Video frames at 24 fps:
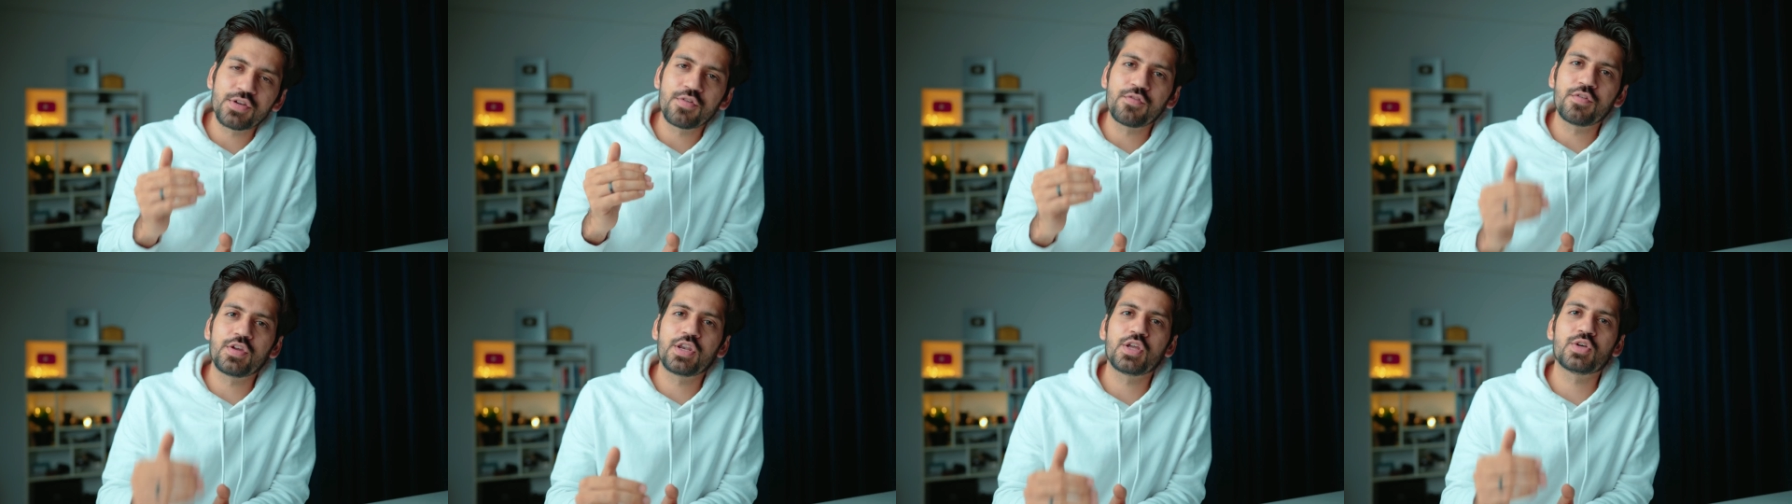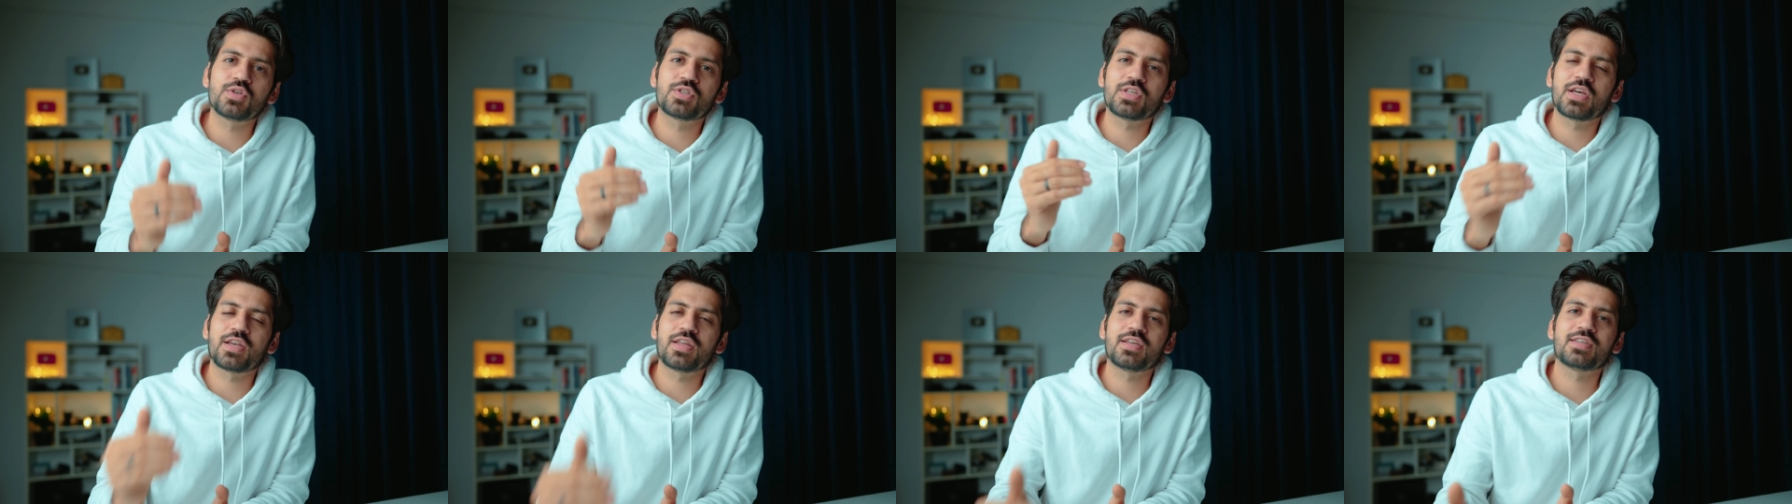video
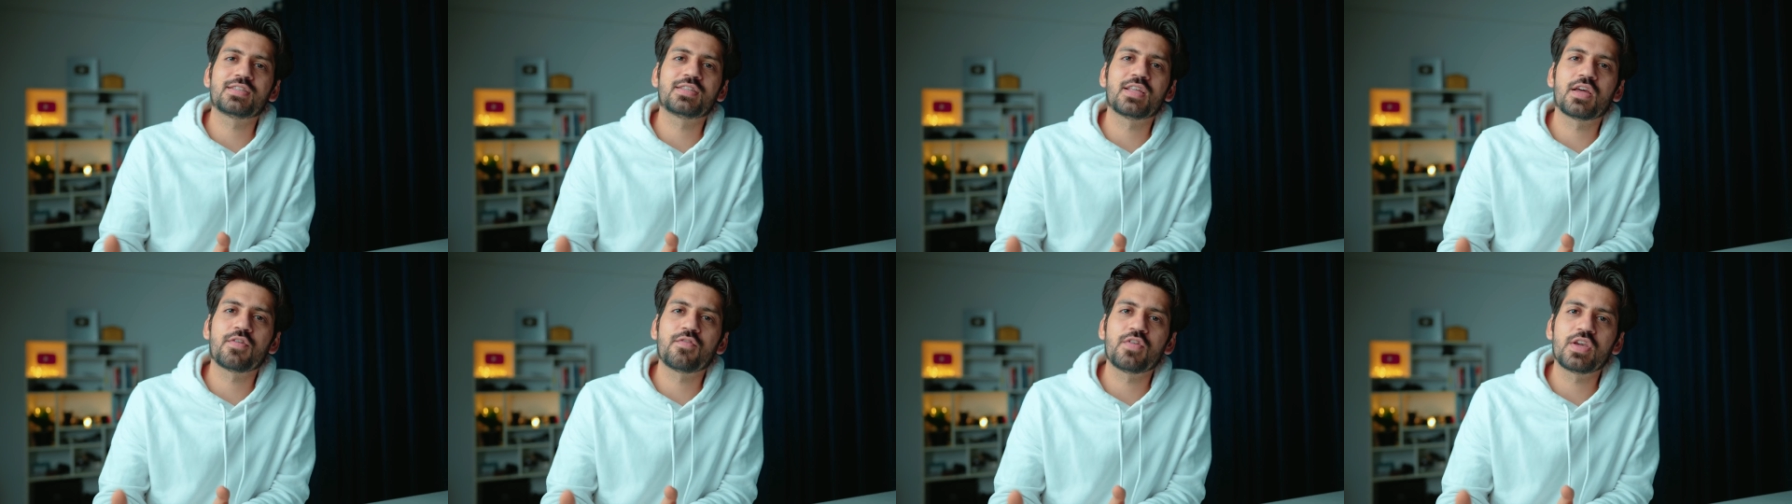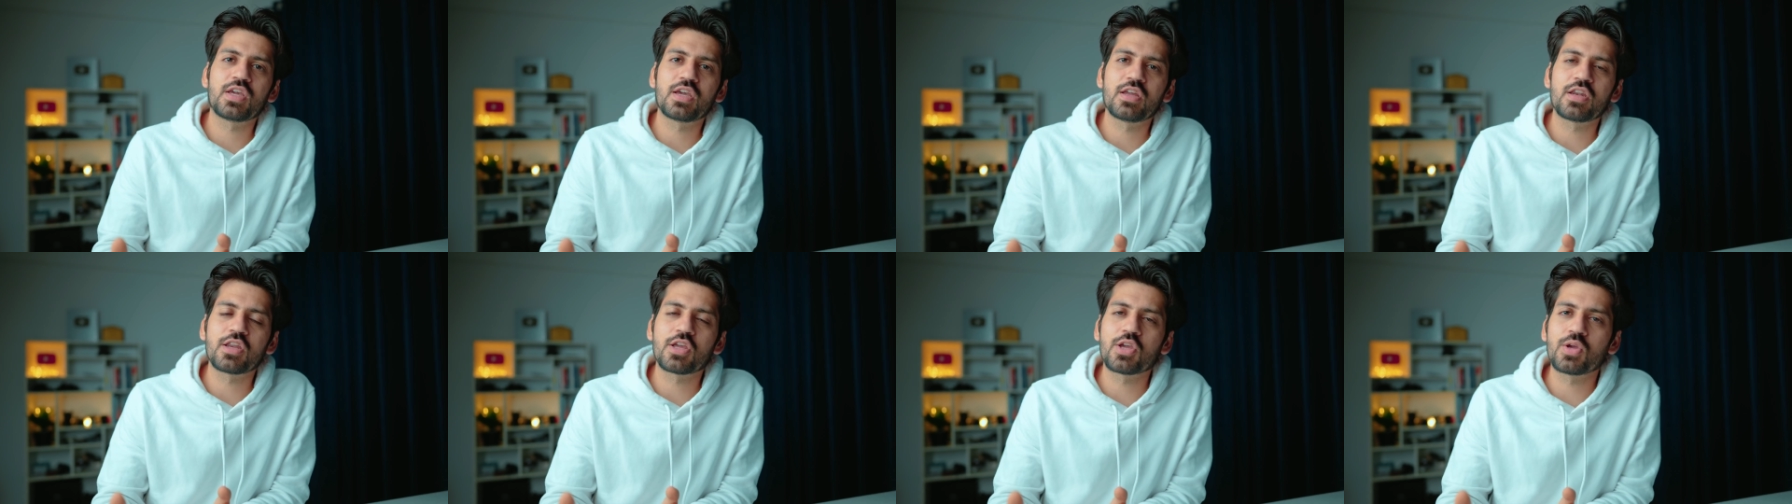settings that we
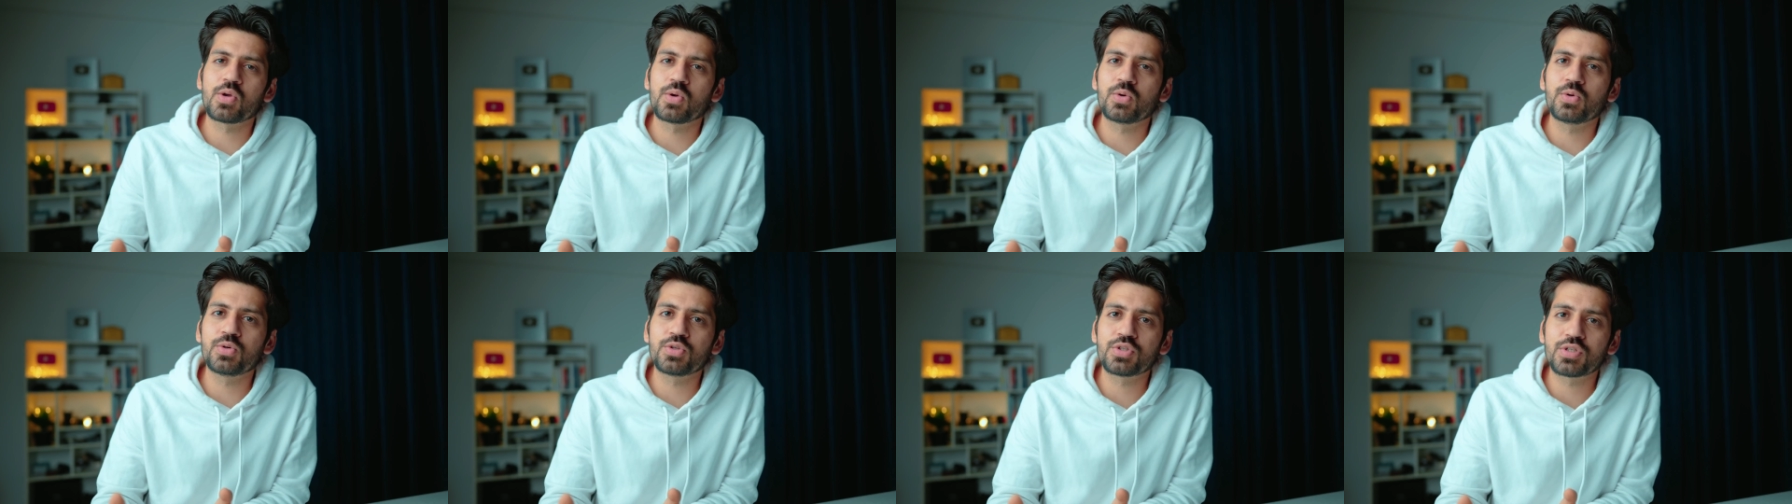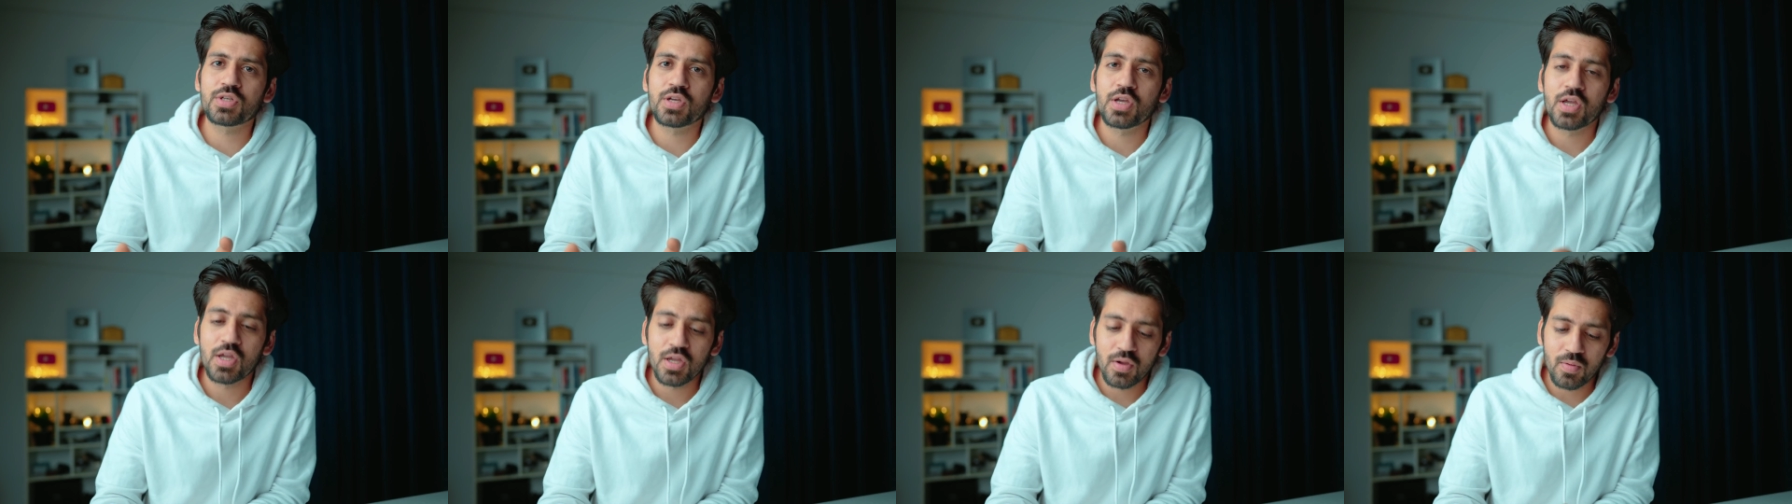can
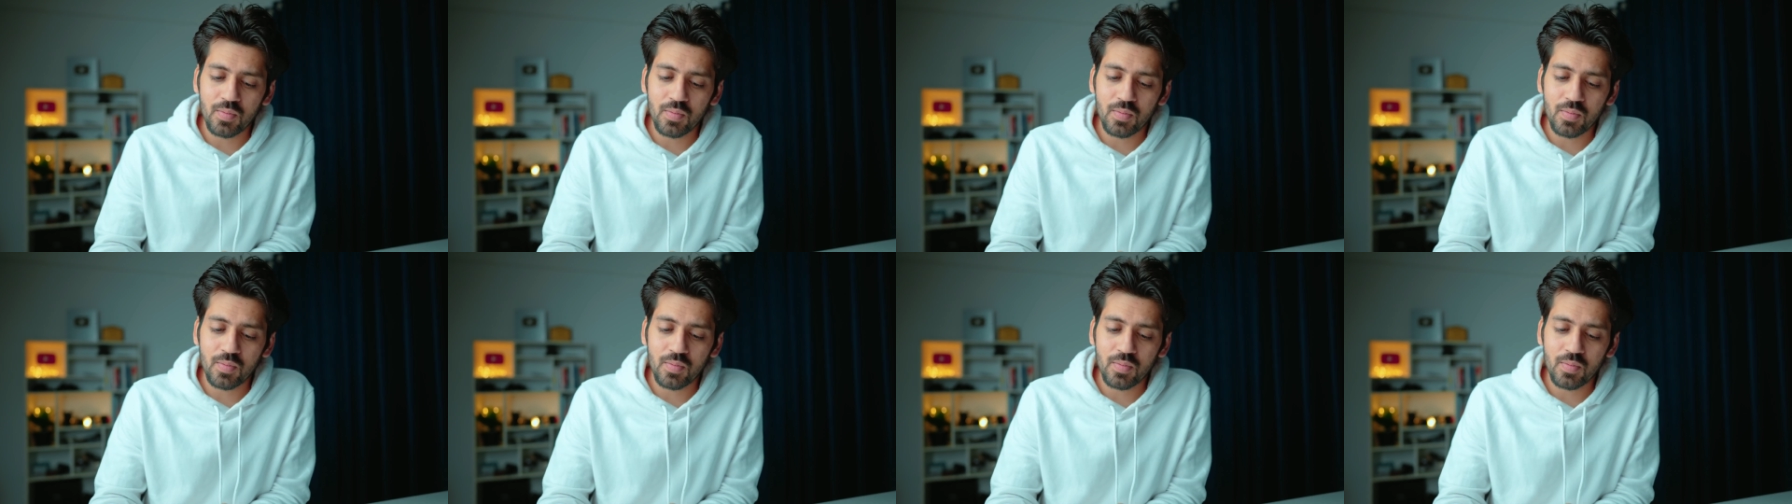use?